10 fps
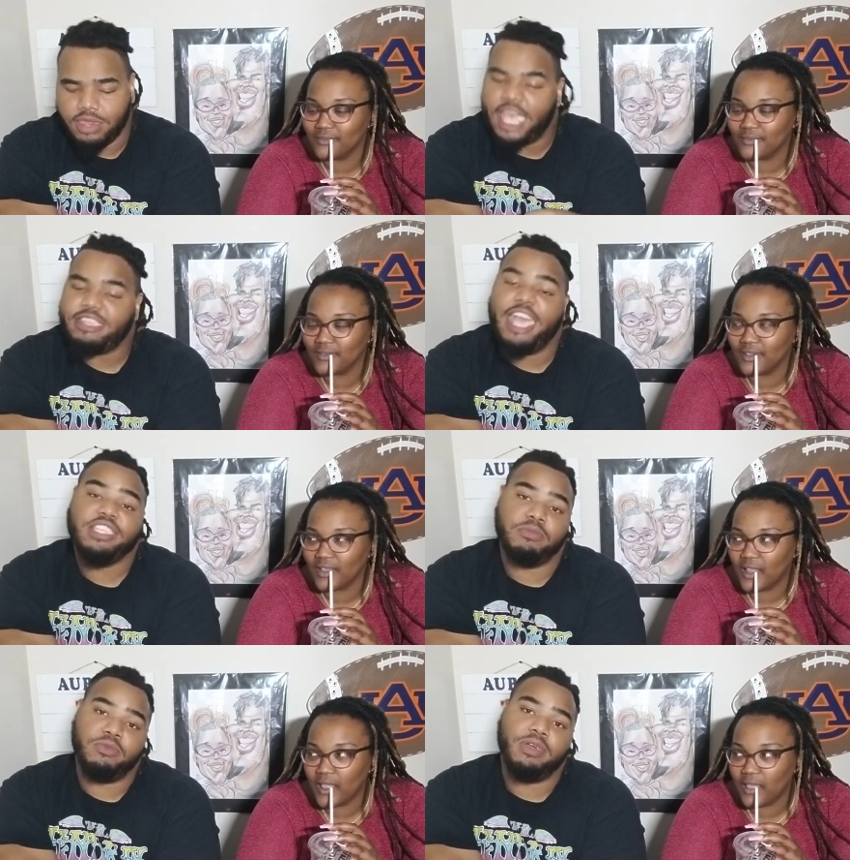Speaker 1: That's
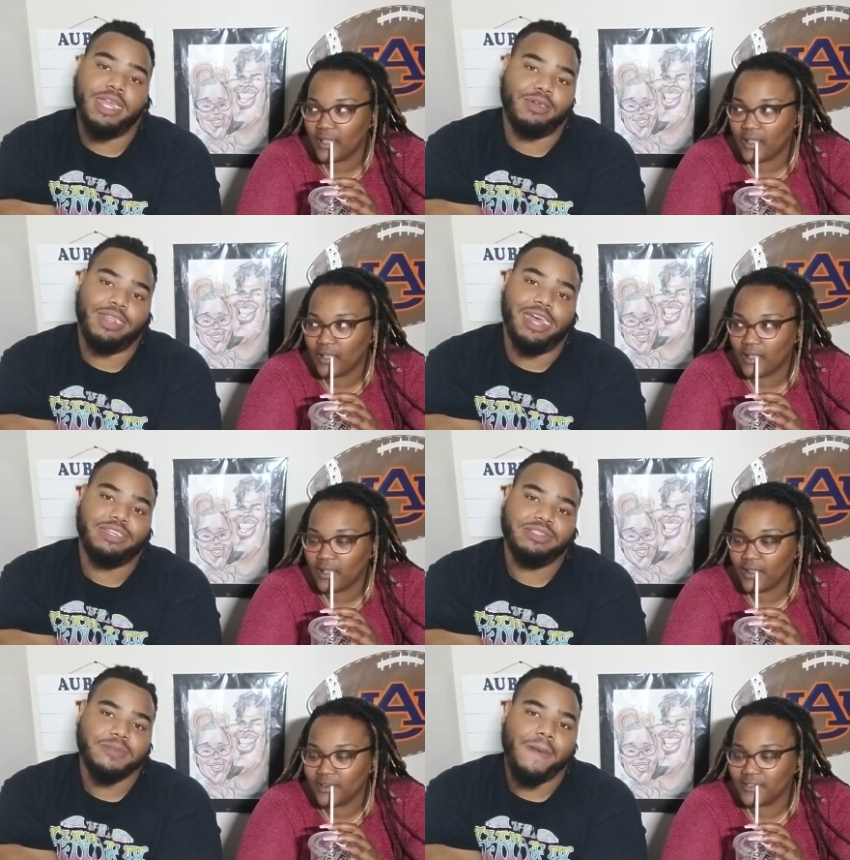actually one, I ain't gonna
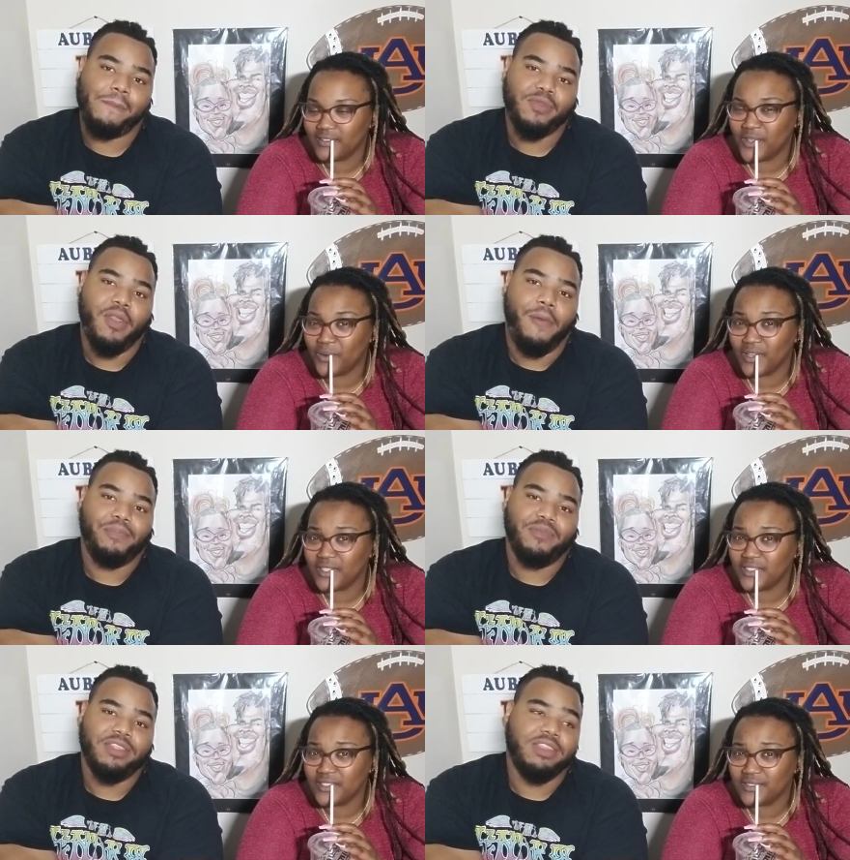lie. The
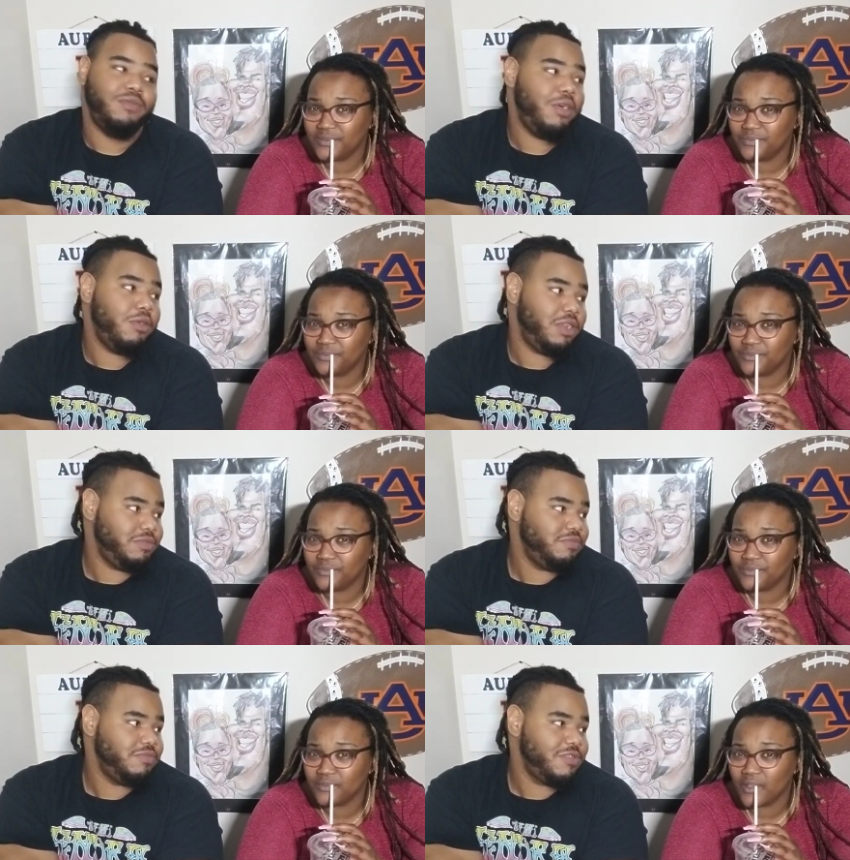crunch. The
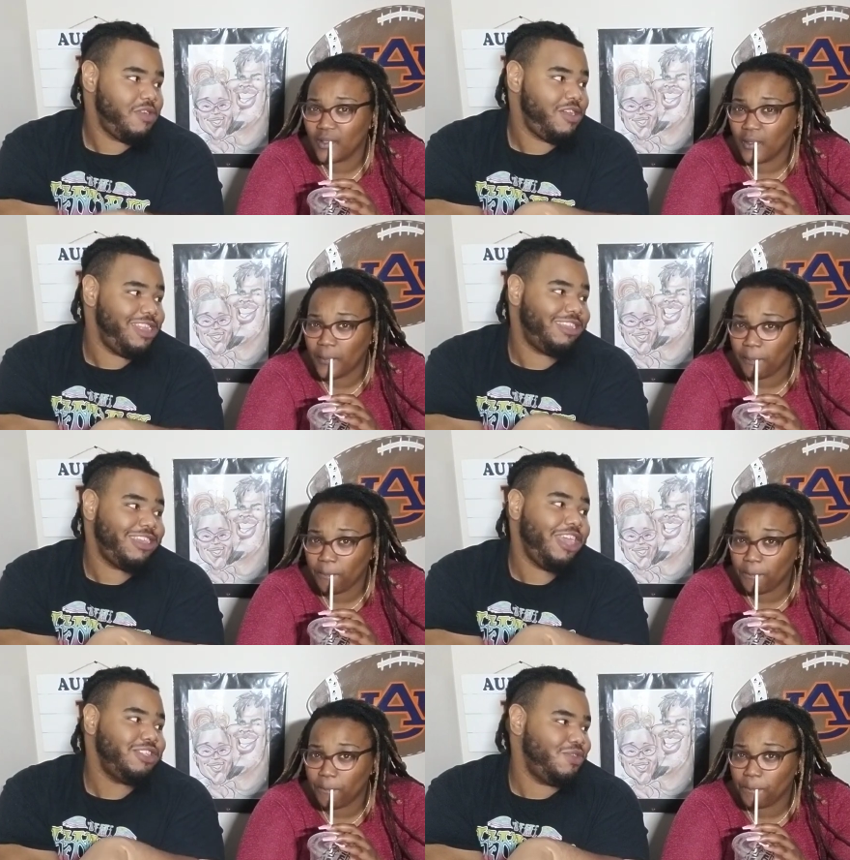roller. And that
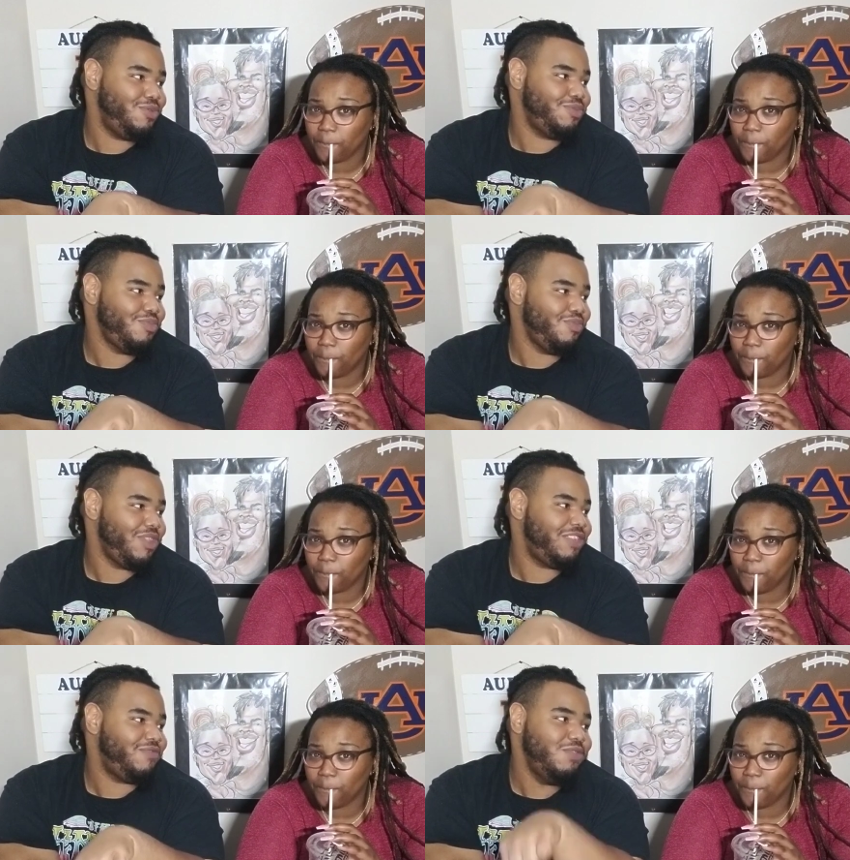queso.
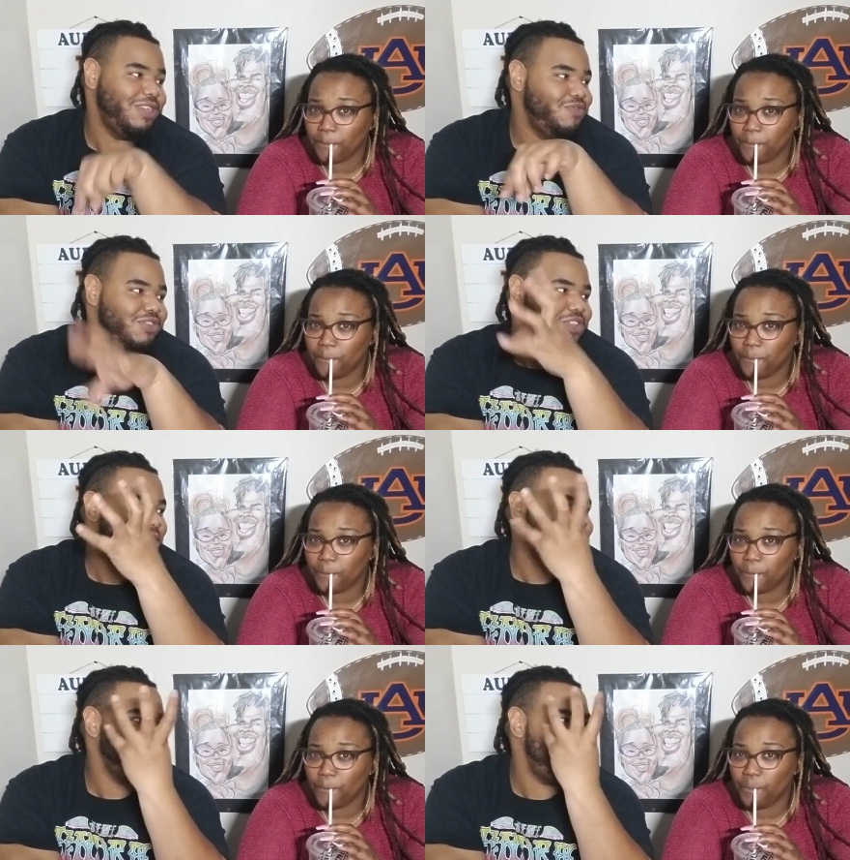It's full, it's full of
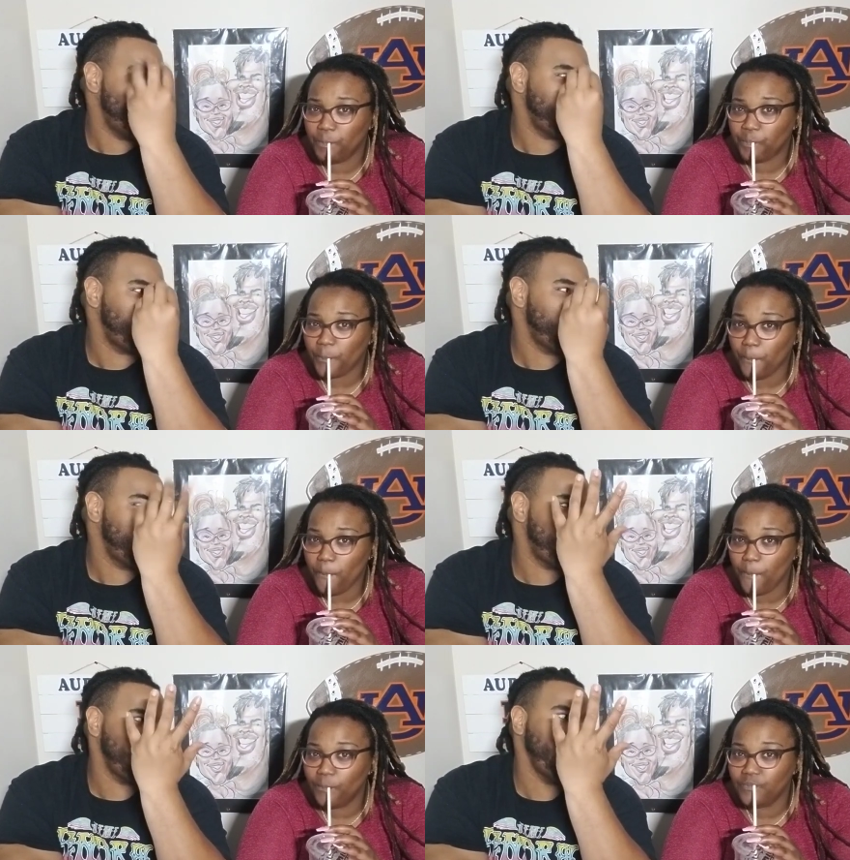queso and
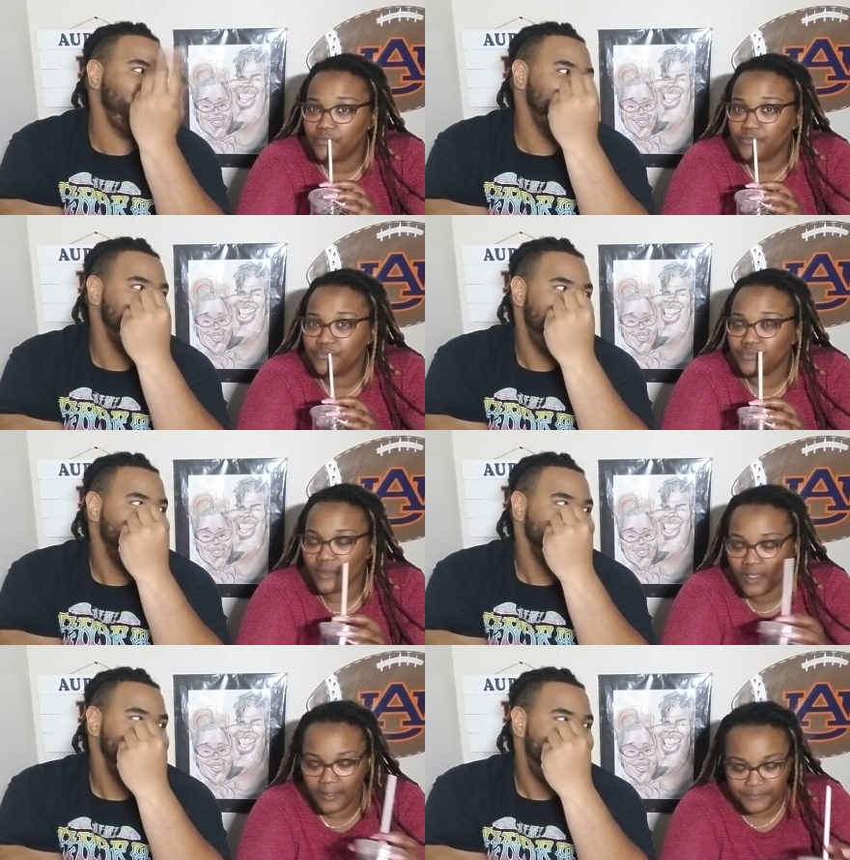chicken and cheese.
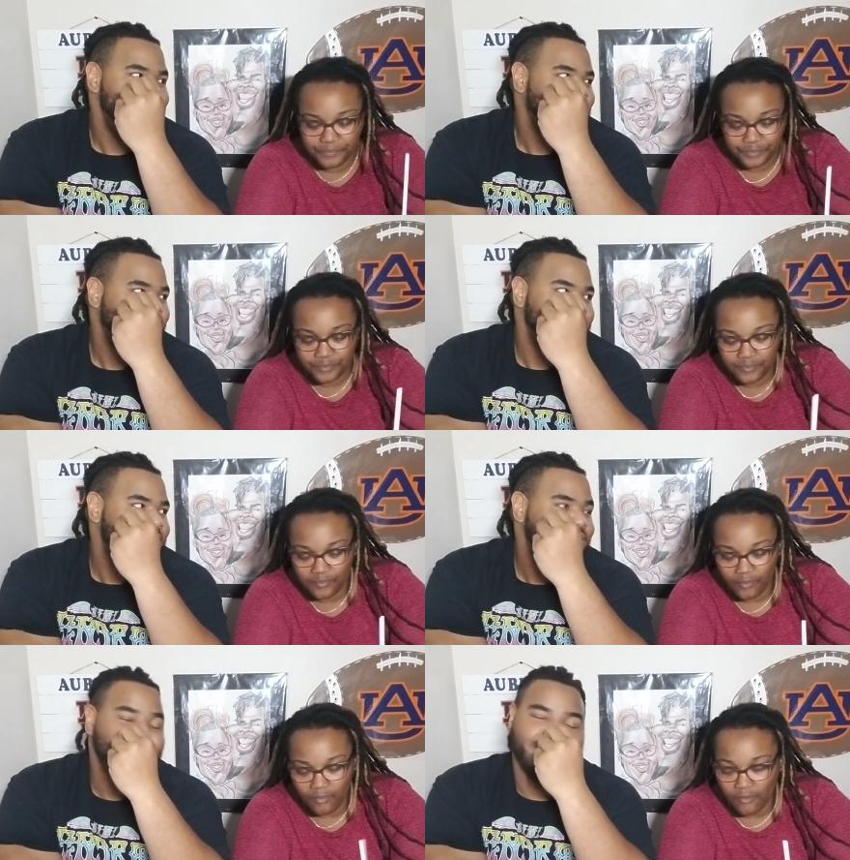
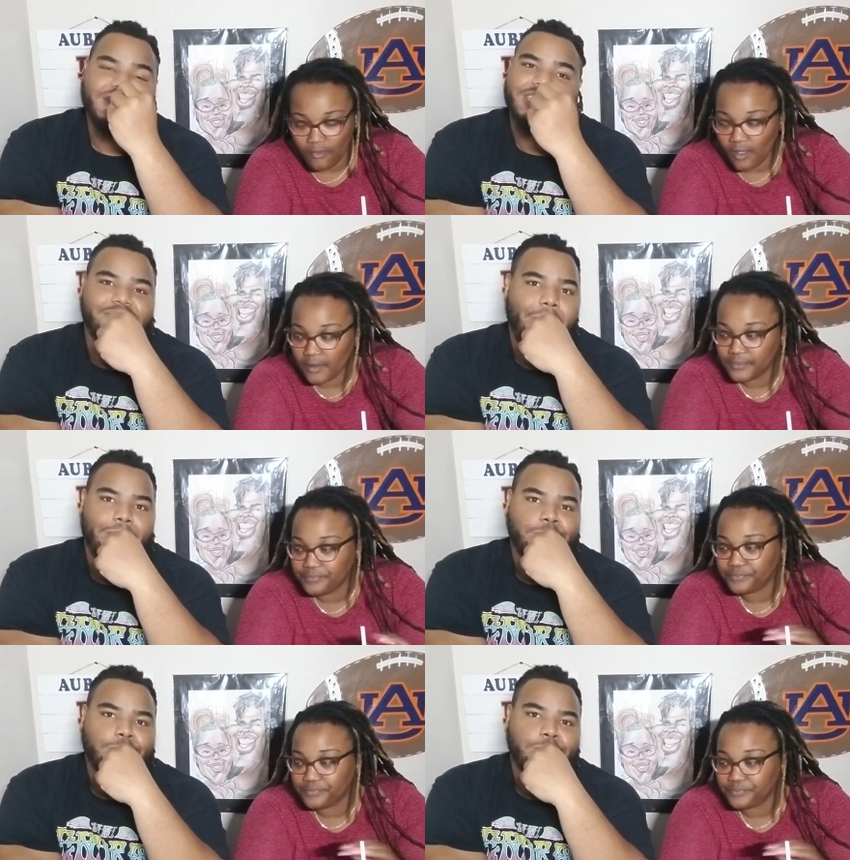That queso's good.